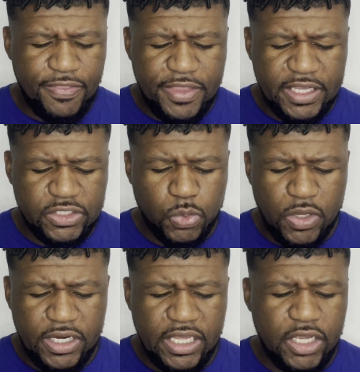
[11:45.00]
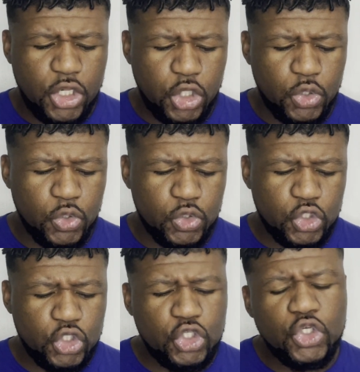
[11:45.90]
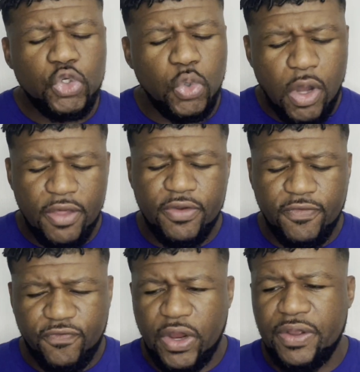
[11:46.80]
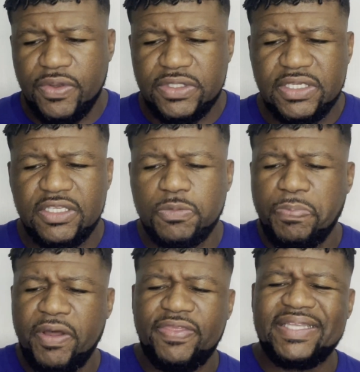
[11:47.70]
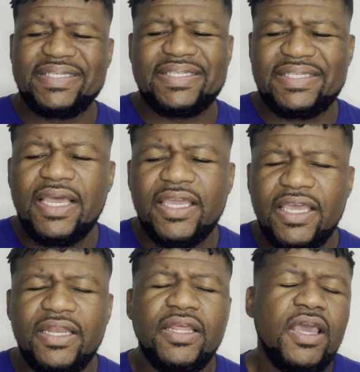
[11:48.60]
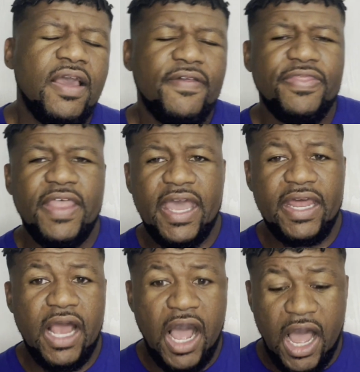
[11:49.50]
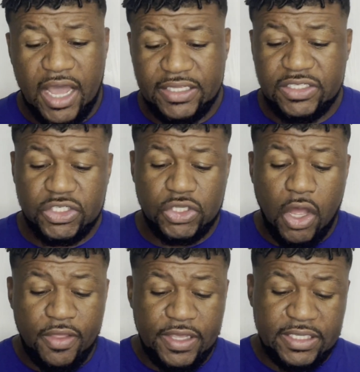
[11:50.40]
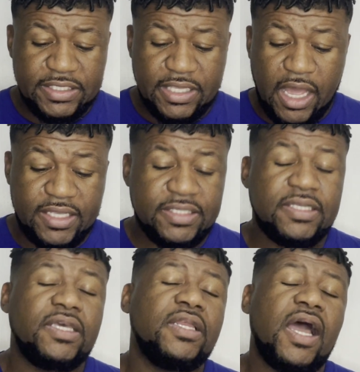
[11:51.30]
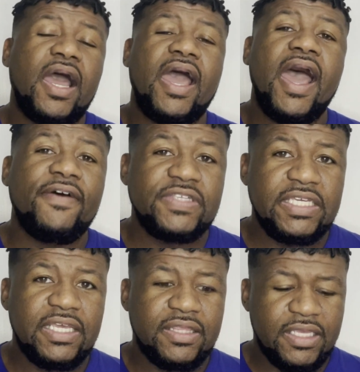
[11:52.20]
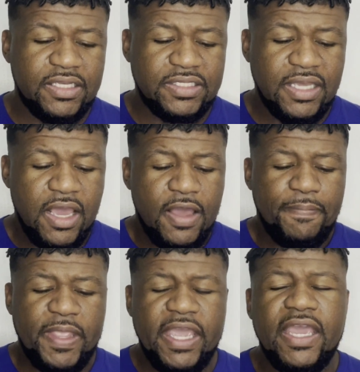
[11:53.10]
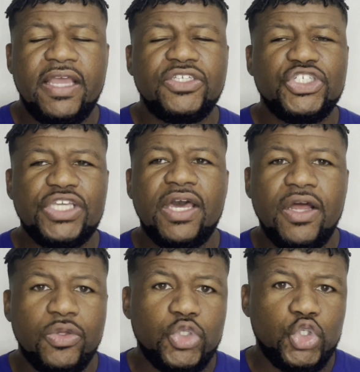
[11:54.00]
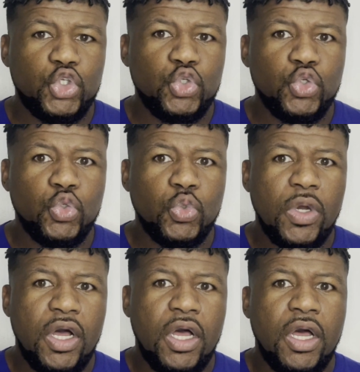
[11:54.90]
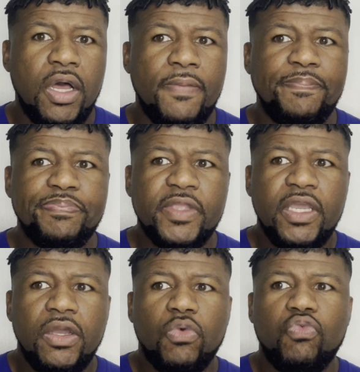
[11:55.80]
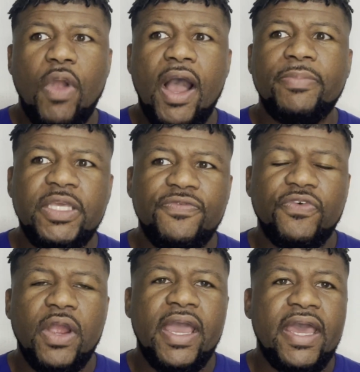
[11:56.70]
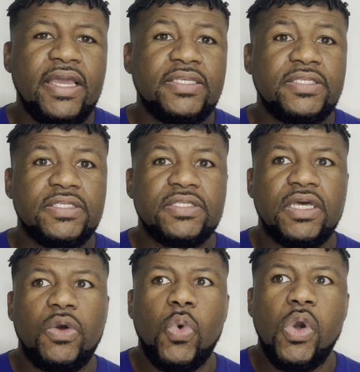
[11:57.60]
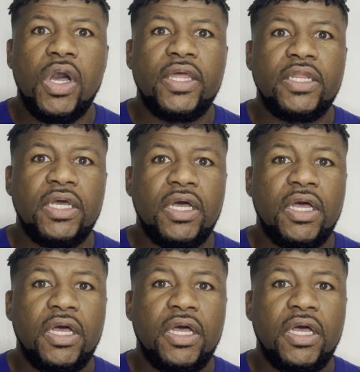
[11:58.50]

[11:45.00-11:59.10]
This one includes 2 other fragrances, but the second that I saw this, I said I have to get this. And shout out to Robbie Frags on